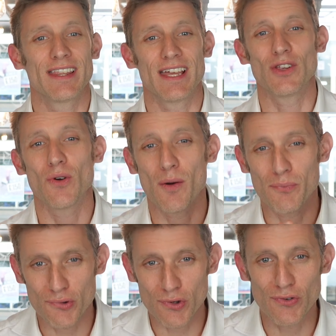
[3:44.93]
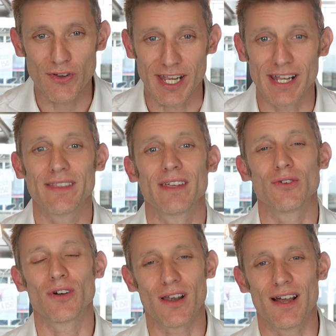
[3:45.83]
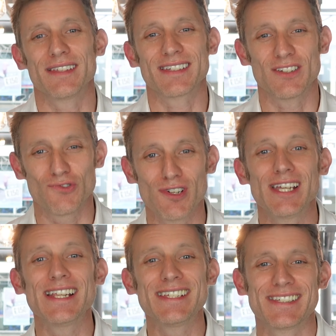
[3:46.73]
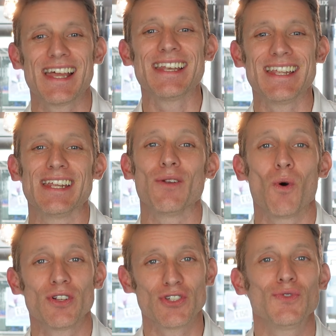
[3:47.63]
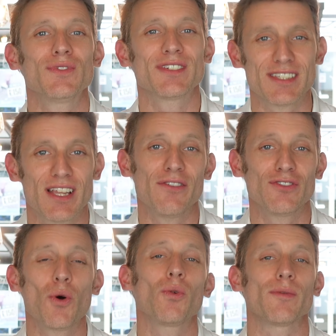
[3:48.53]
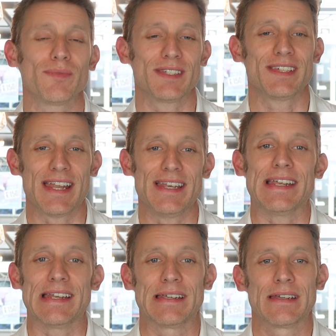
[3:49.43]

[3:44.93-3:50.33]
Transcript: then you are proving that your clients can really send in what you have told them to send in.